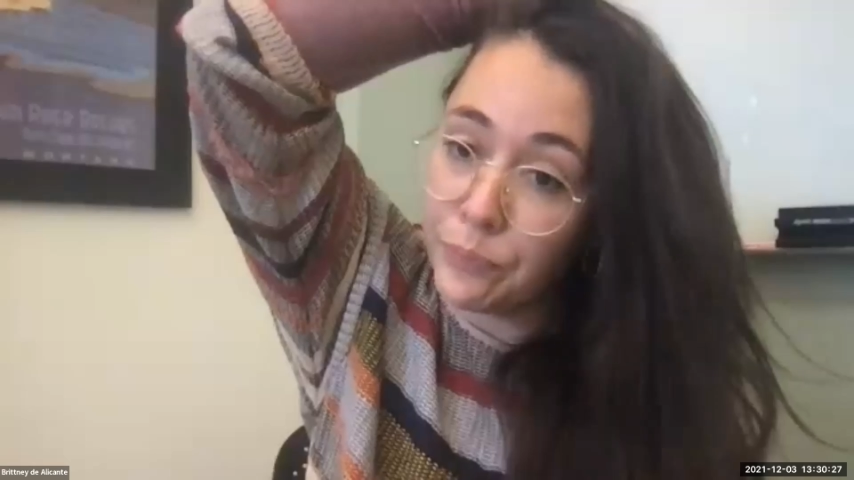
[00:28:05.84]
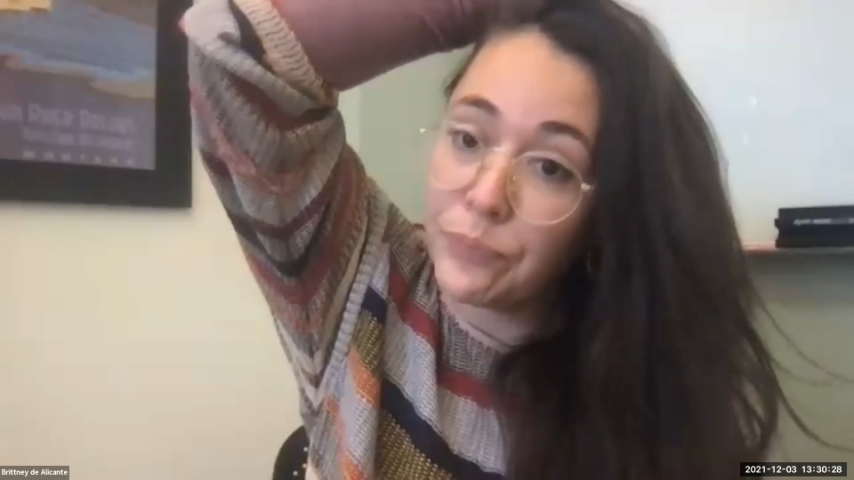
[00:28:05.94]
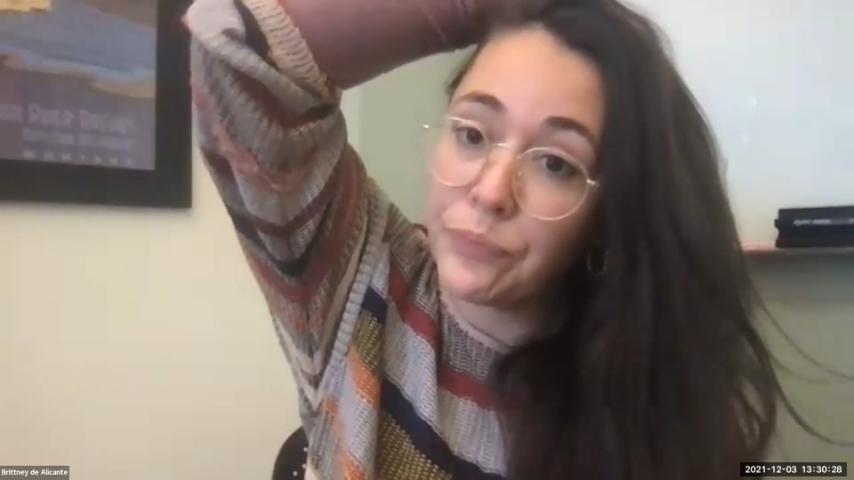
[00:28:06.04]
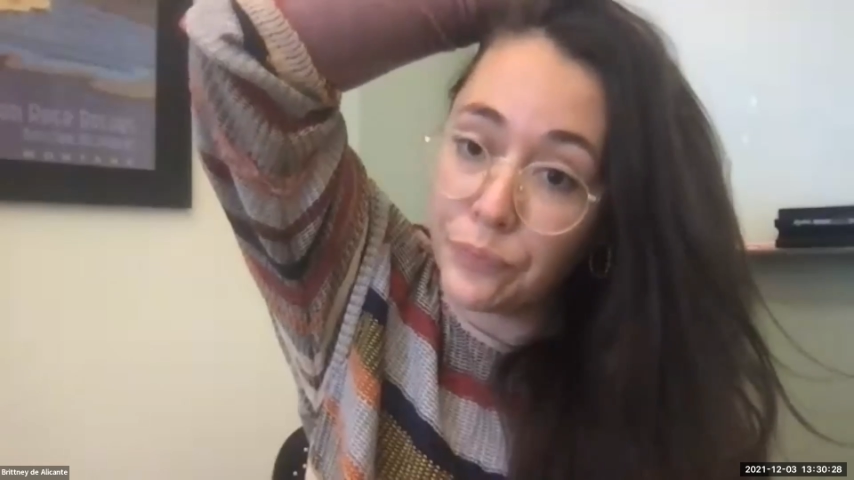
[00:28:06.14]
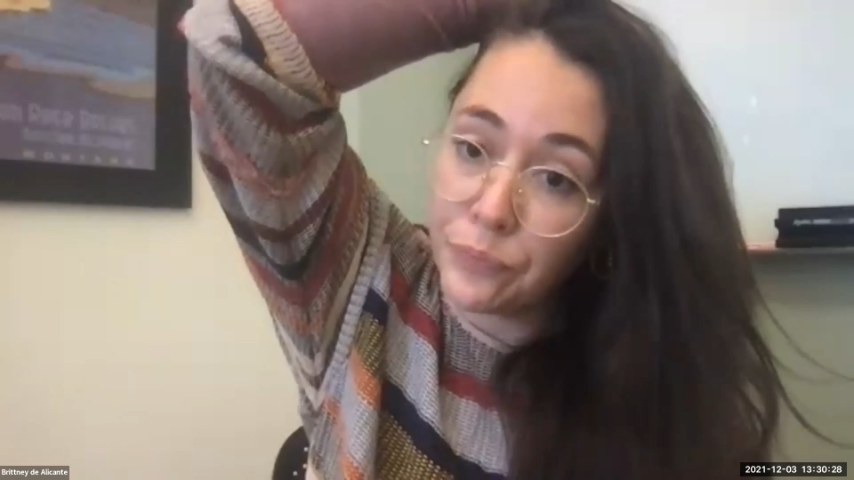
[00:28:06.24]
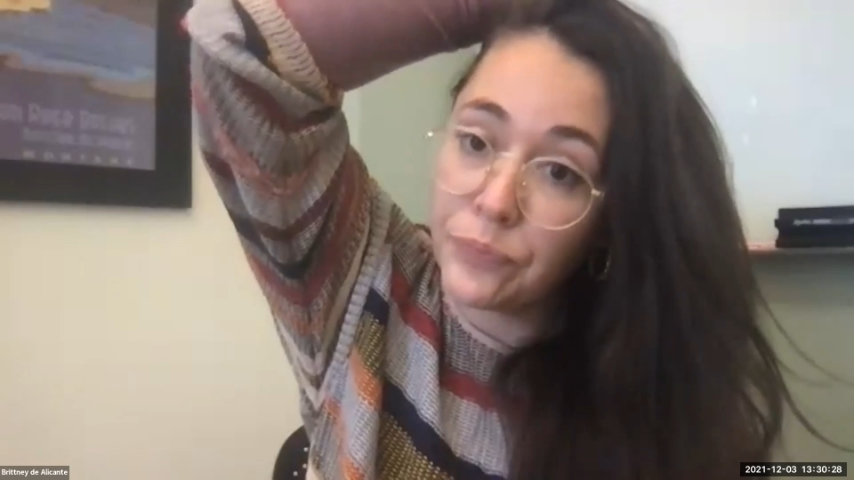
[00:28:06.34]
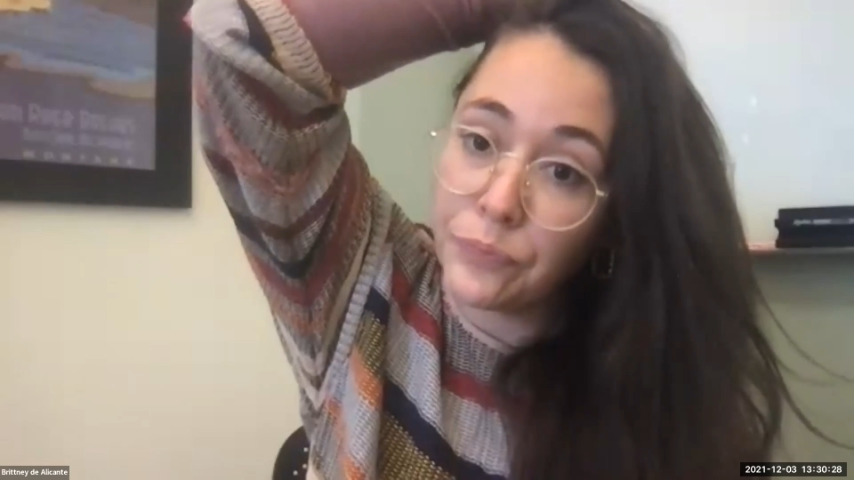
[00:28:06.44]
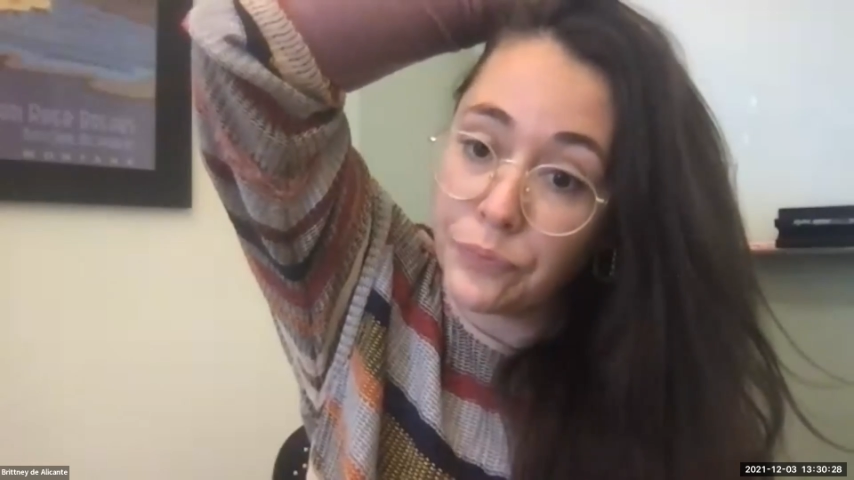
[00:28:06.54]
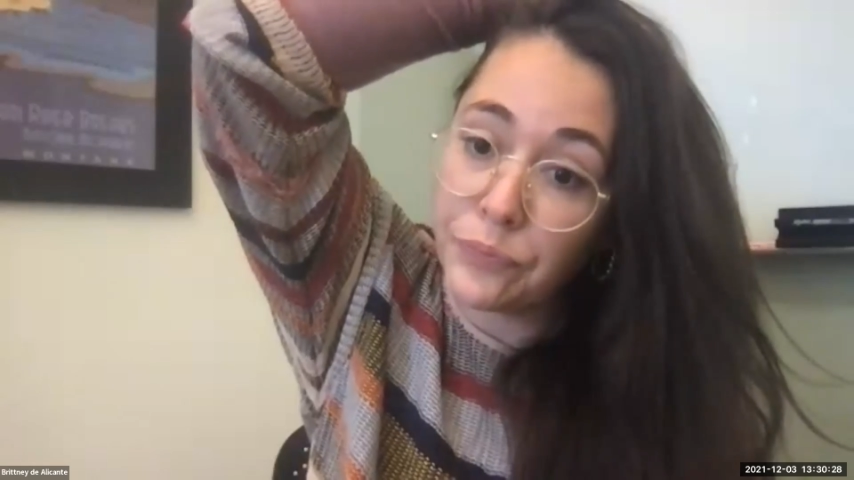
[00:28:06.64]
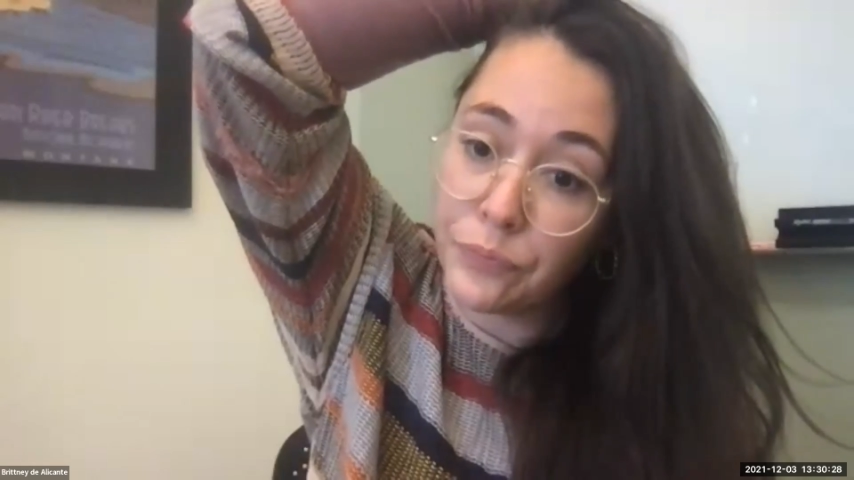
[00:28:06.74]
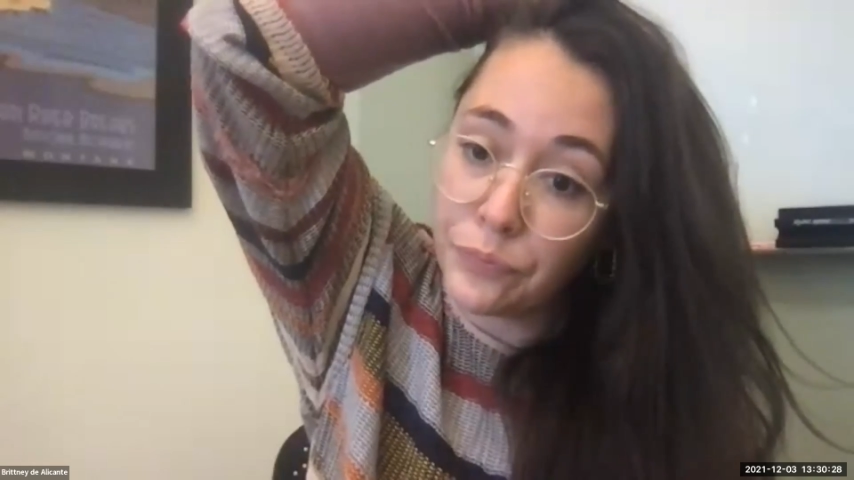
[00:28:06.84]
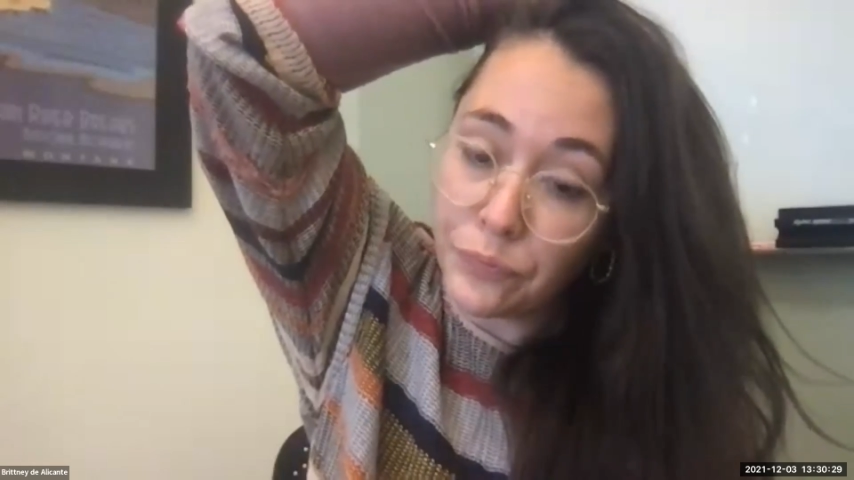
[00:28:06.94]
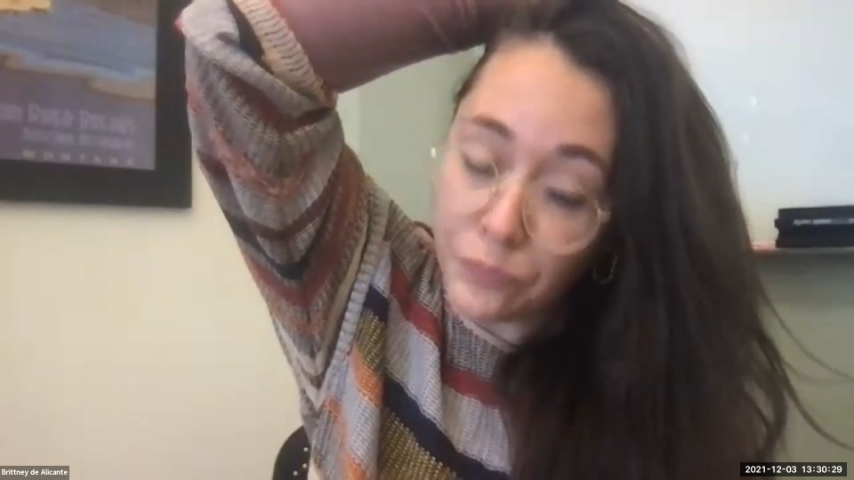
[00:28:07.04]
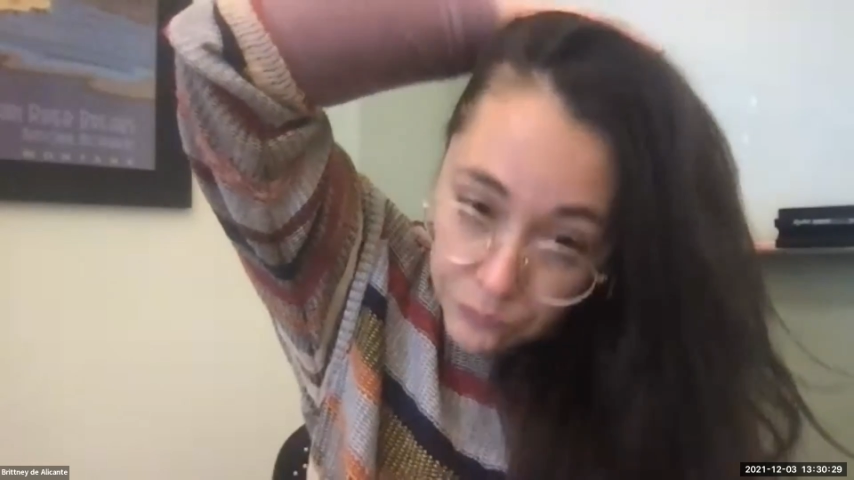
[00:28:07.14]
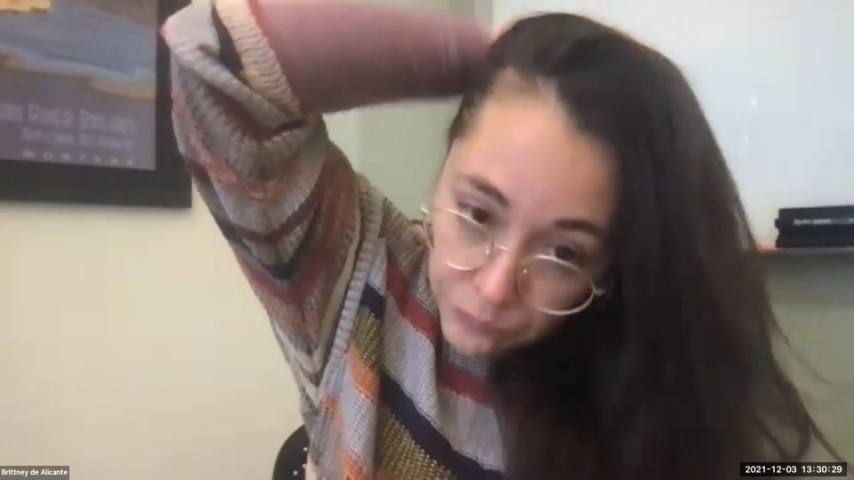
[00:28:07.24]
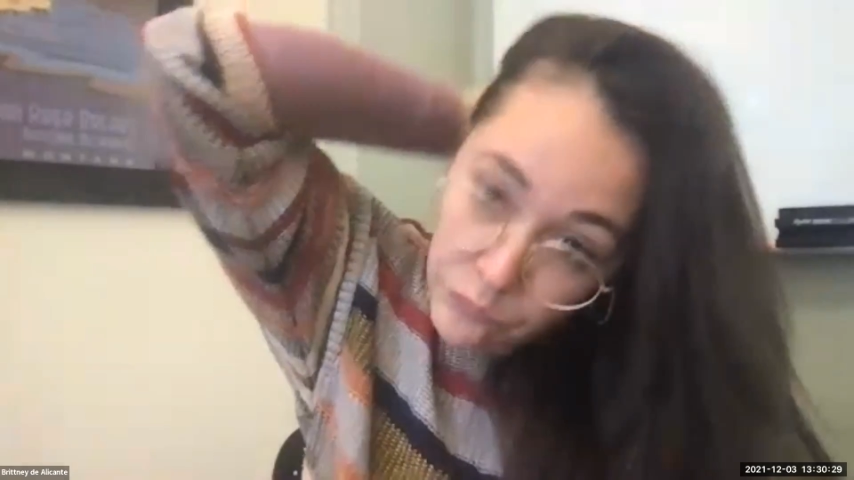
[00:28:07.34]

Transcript: should be on there. And